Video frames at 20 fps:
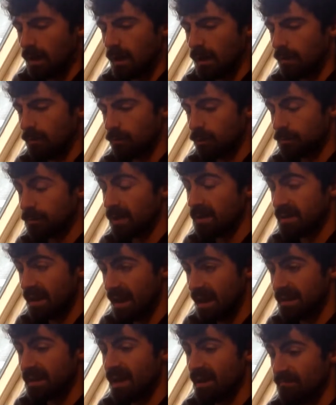which my
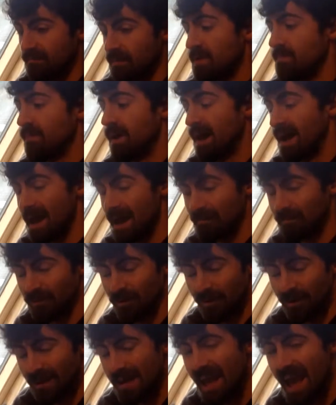dad gave me, but I
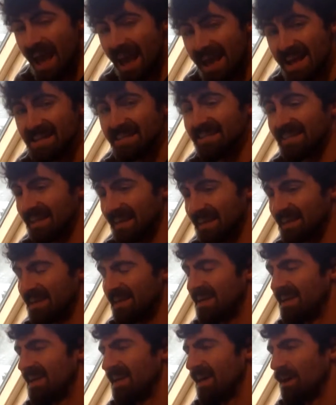absolutely hated it.
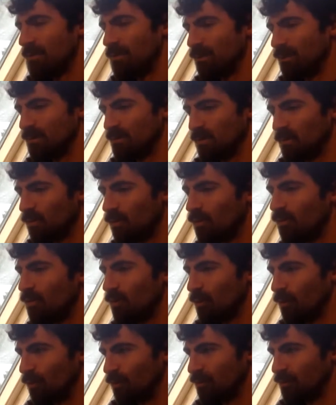I thought it was
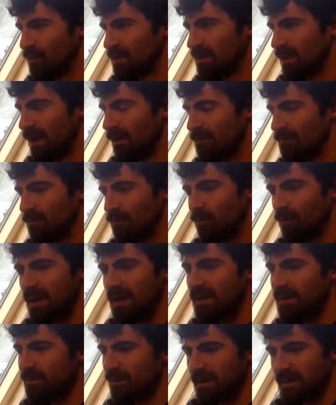awful stuff,
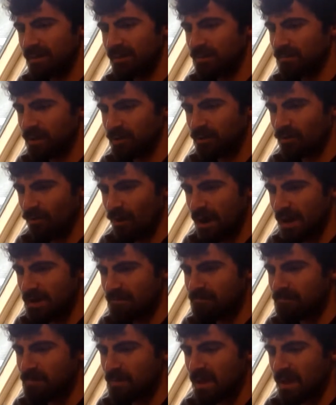way too much grain.
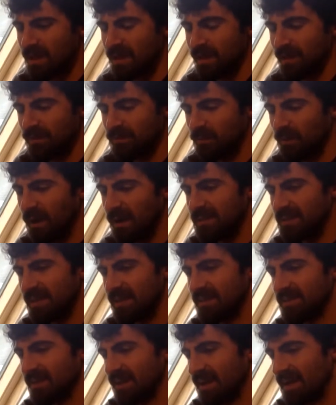So what I did
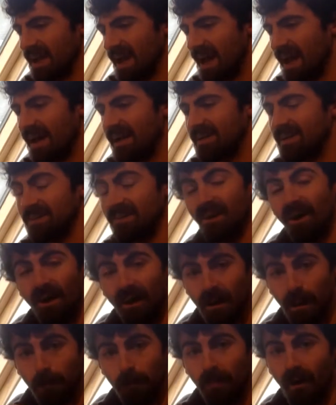is I added the
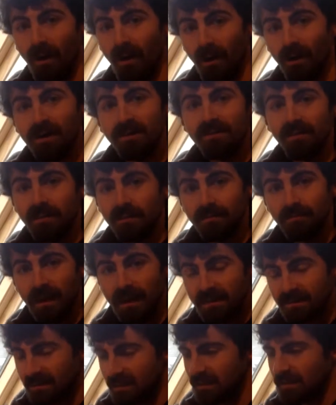Highland Park to this
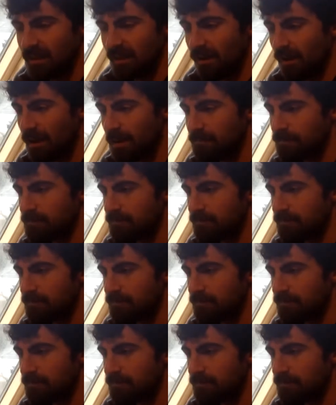VAT 69